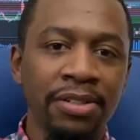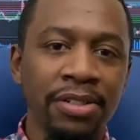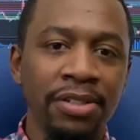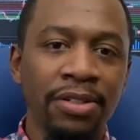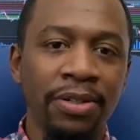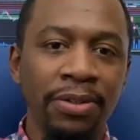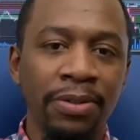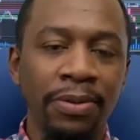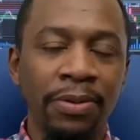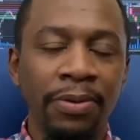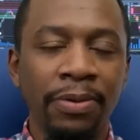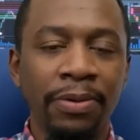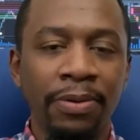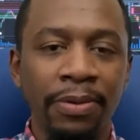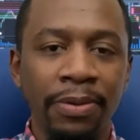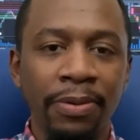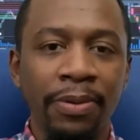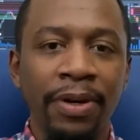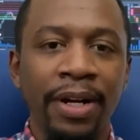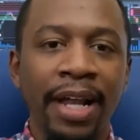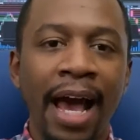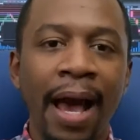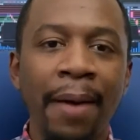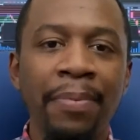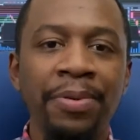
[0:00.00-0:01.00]
So
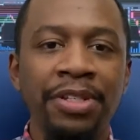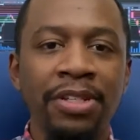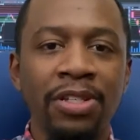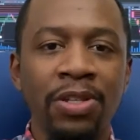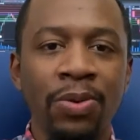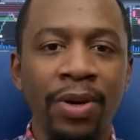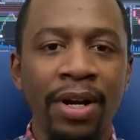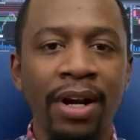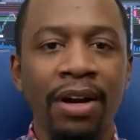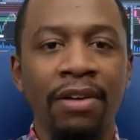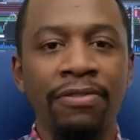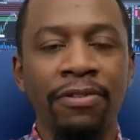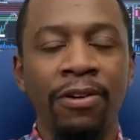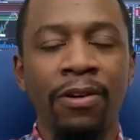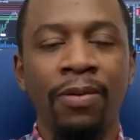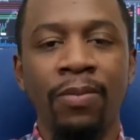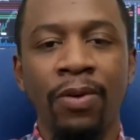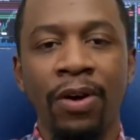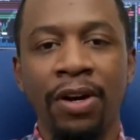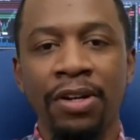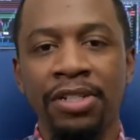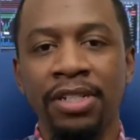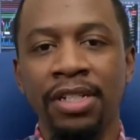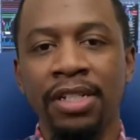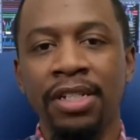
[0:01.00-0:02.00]
what happens is, the way our firm
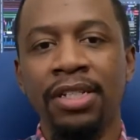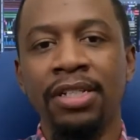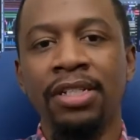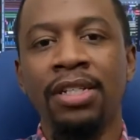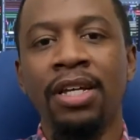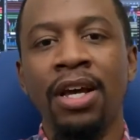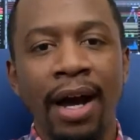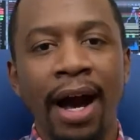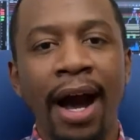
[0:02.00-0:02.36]
works is,